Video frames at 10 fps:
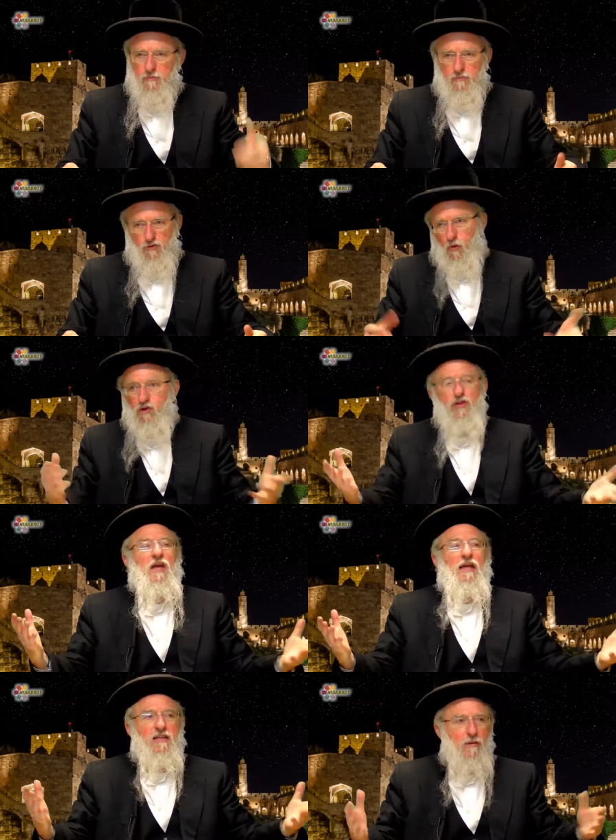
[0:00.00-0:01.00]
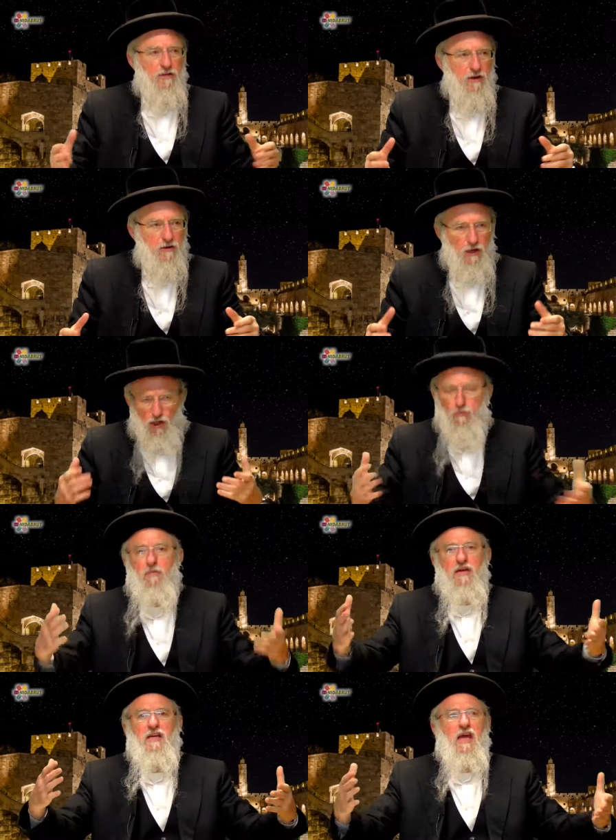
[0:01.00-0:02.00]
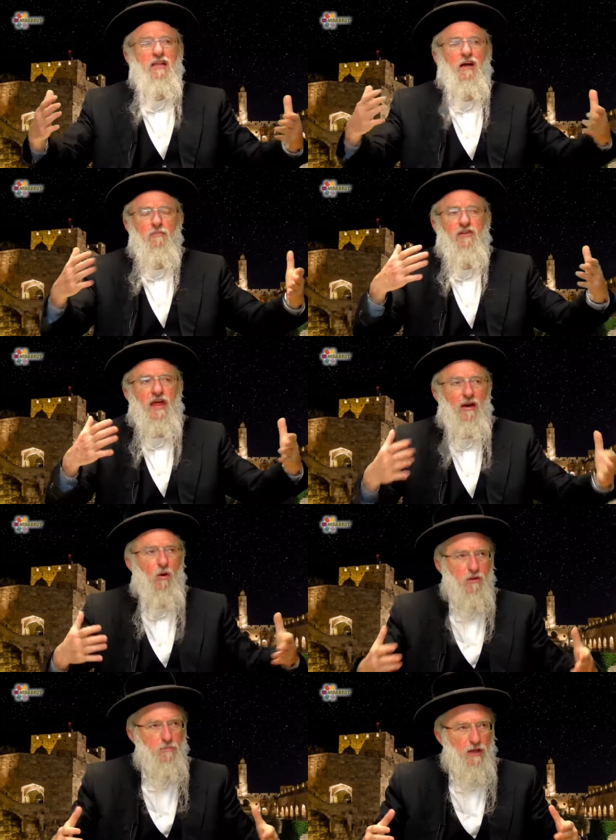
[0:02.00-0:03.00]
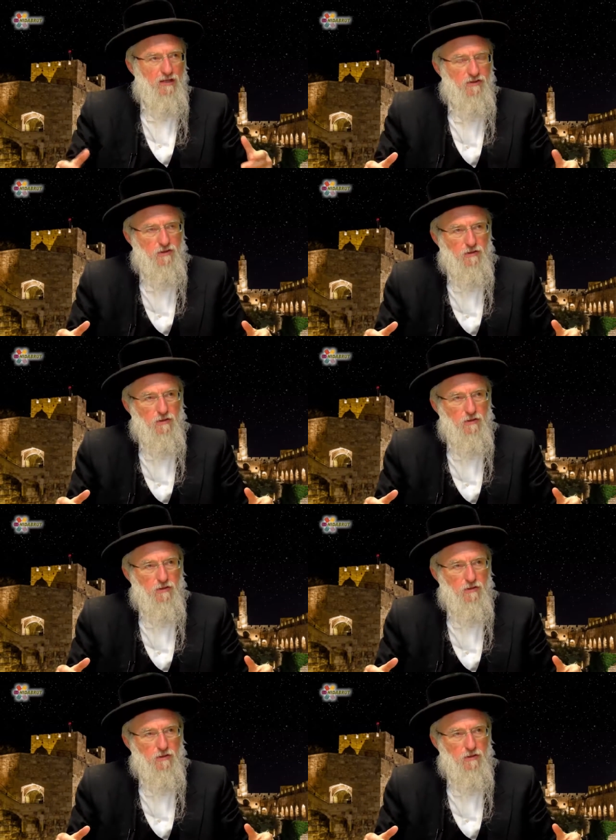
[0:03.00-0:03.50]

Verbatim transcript: Of course you can't come there. Human being can't come to that holy place.